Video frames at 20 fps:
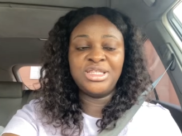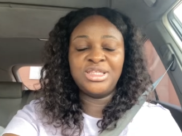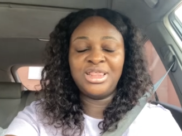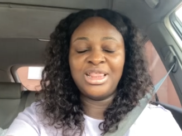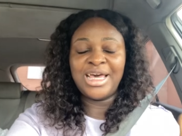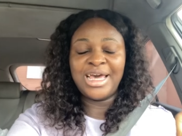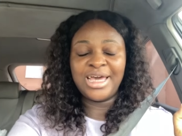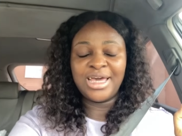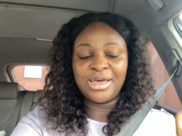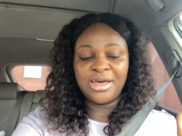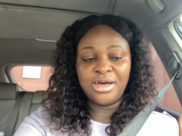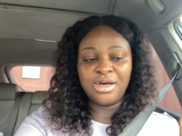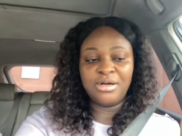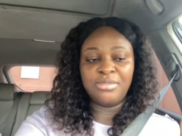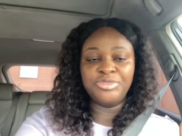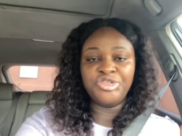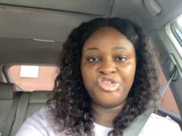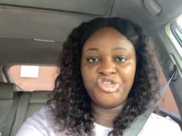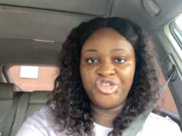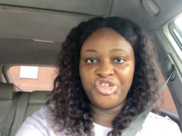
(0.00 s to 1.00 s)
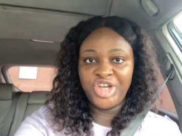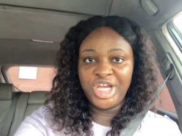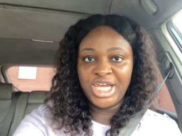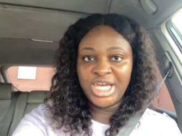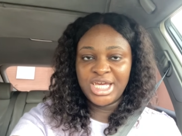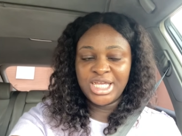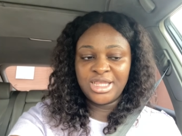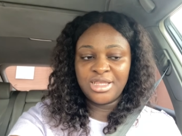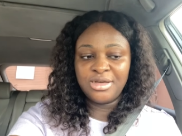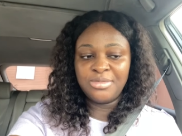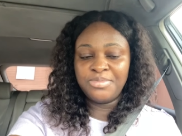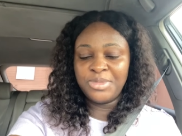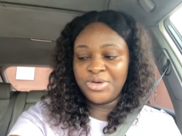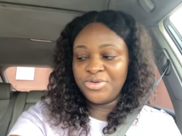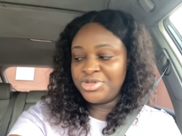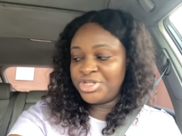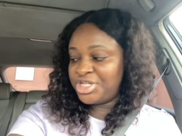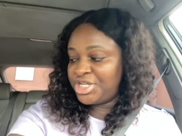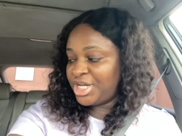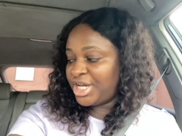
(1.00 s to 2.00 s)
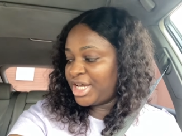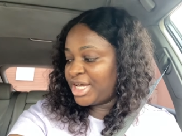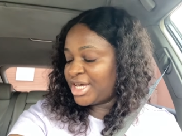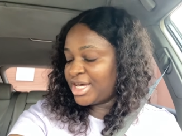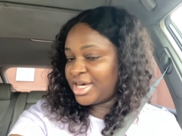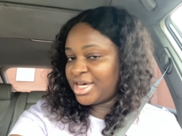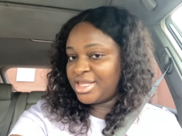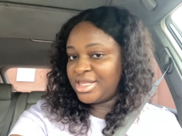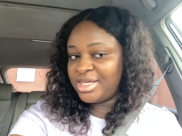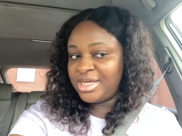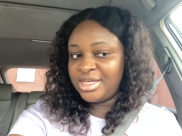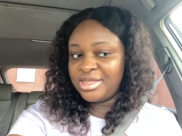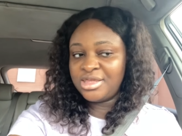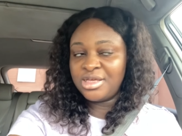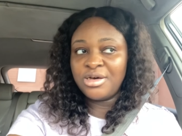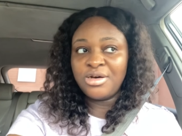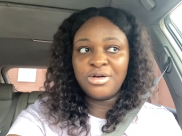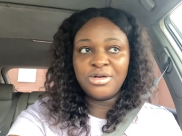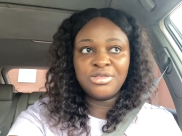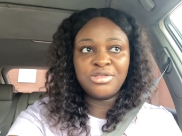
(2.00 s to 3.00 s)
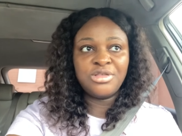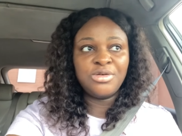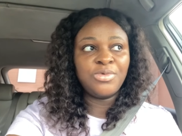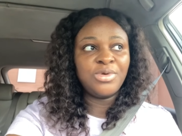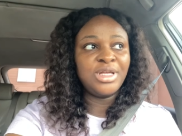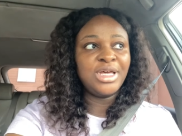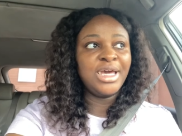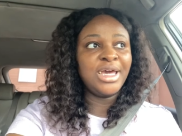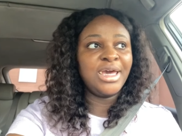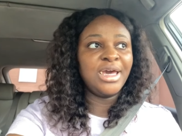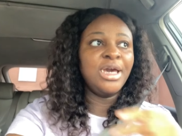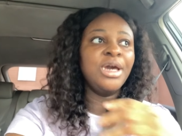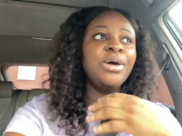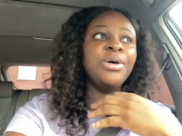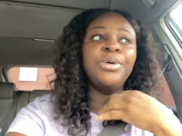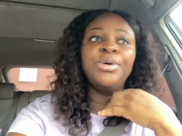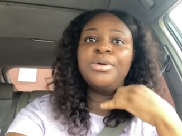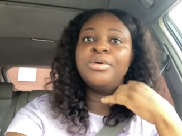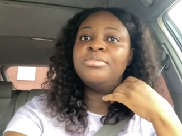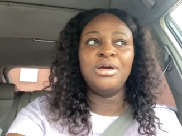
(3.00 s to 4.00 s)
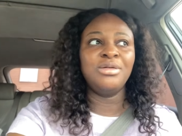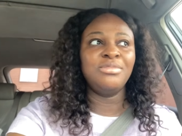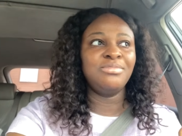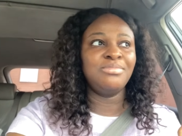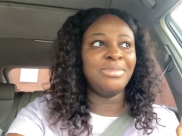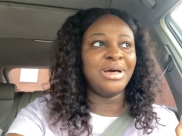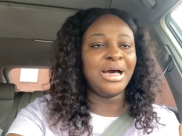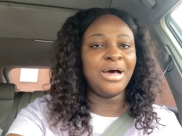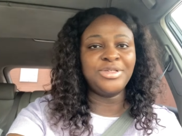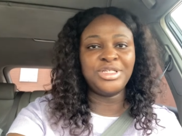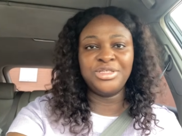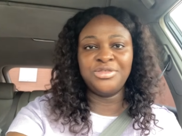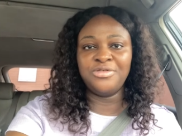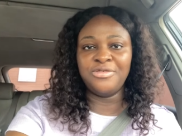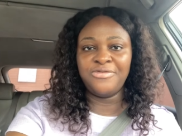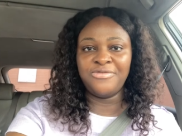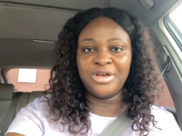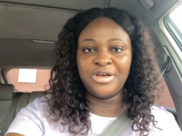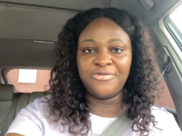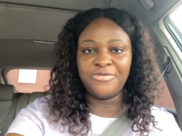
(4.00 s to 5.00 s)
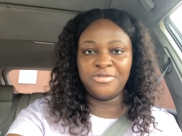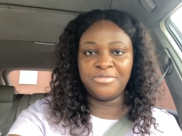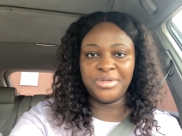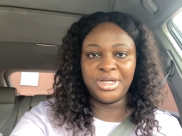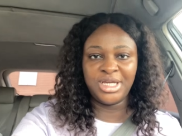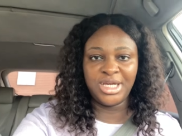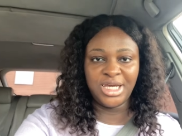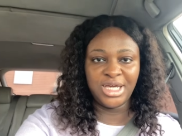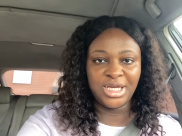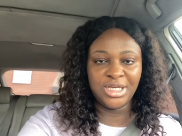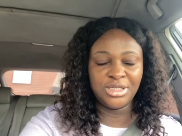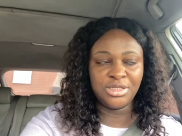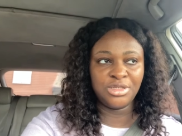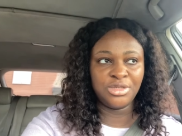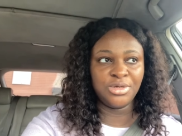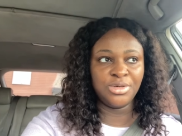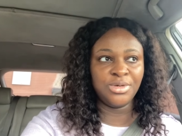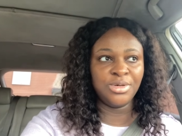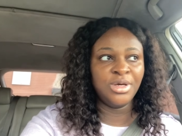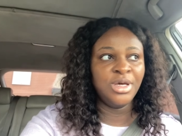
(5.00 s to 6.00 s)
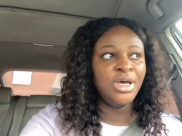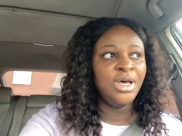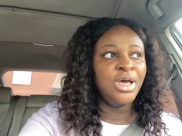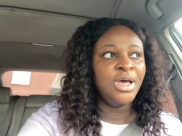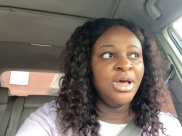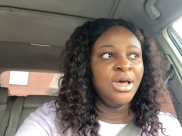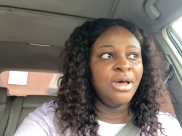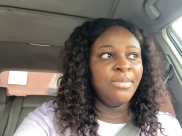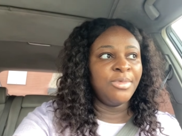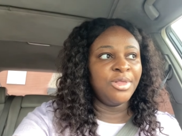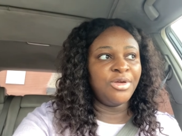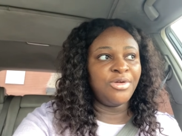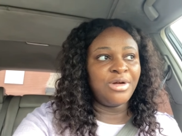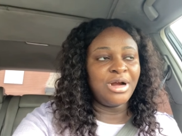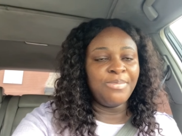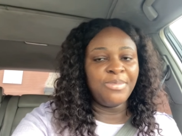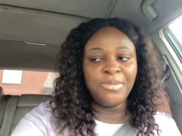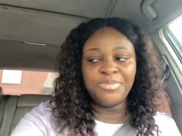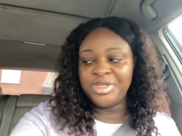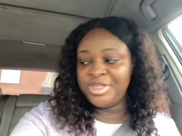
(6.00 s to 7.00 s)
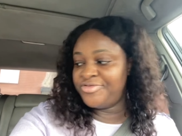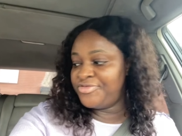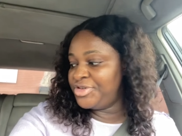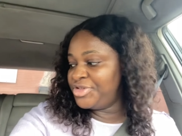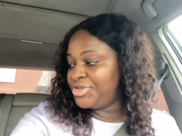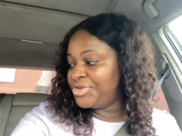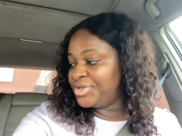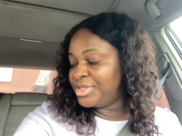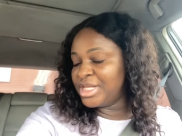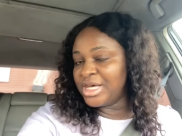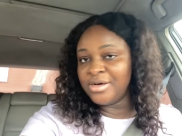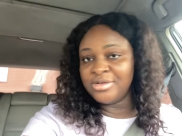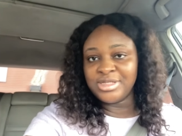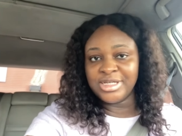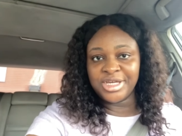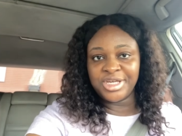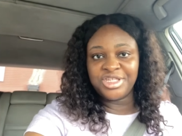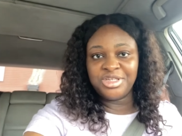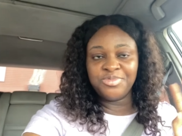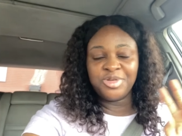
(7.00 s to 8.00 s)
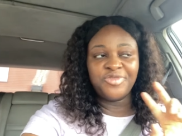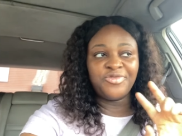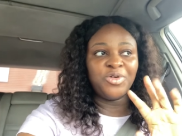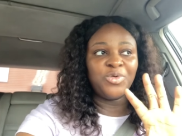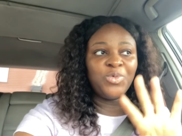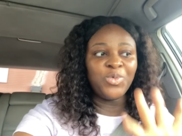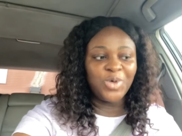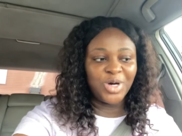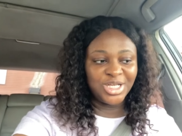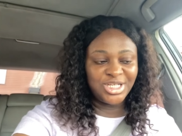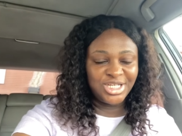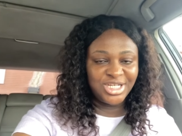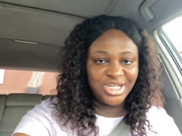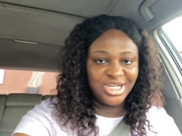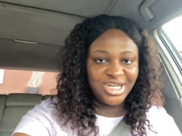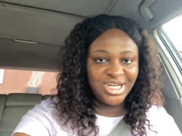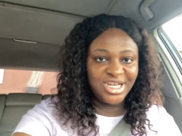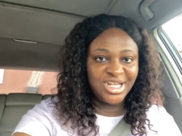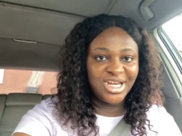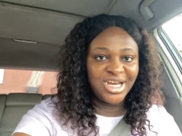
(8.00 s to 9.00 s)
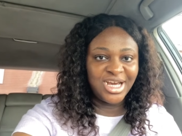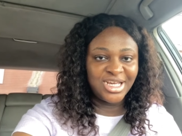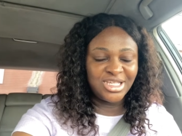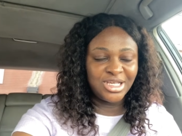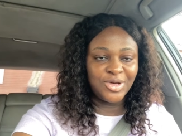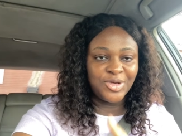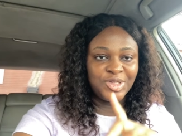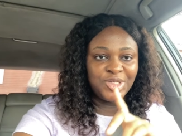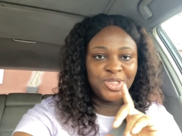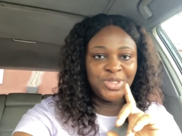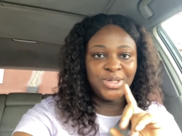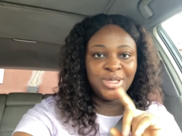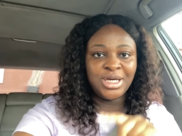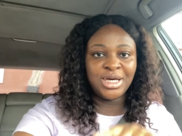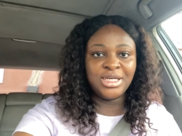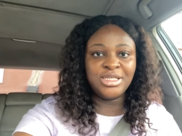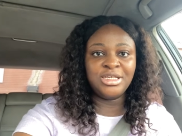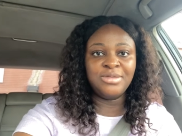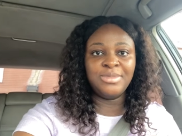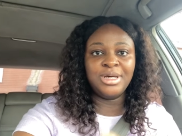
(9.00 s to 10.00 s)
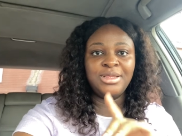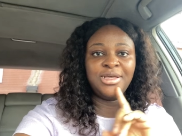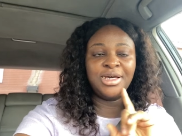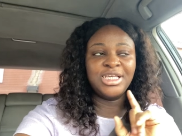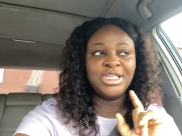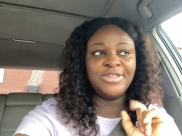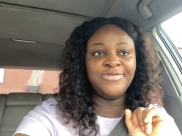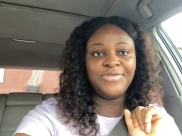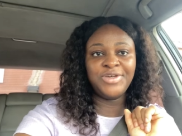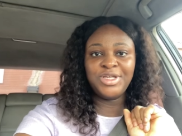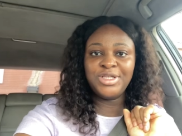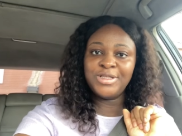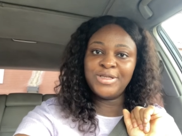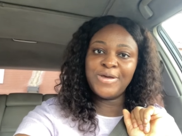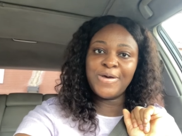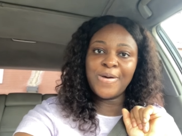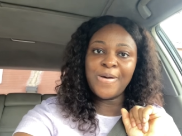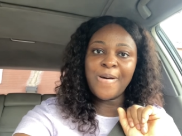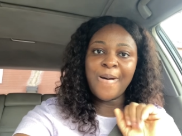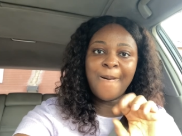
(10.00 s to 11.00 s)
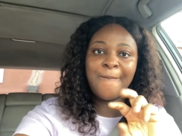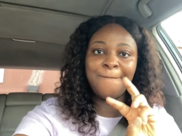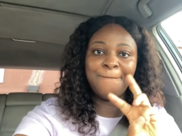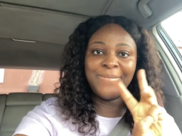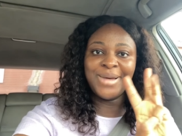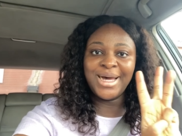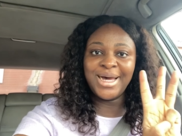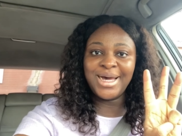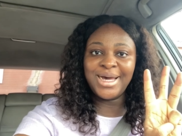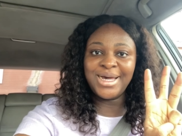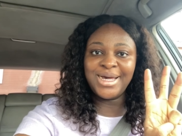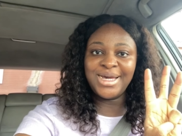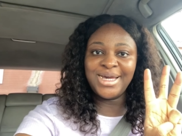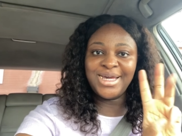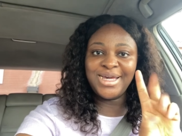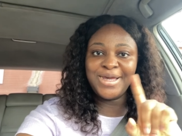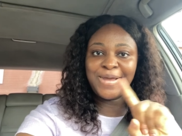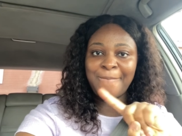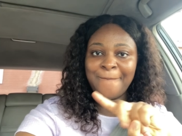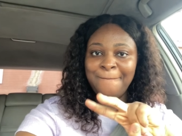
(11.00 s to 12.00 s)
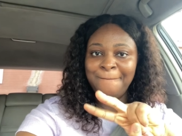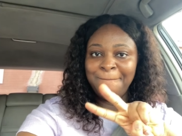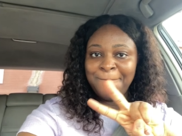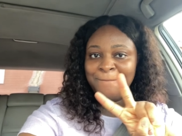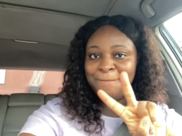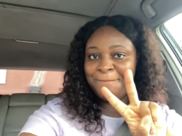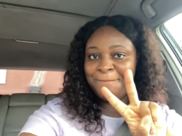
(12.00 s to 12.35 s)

like um drink the milkshake and eat the hot dog when I get home my house is not far from here so I'm gonna wrap up this video now thank you so much for watching I'll see you guys in my next video bye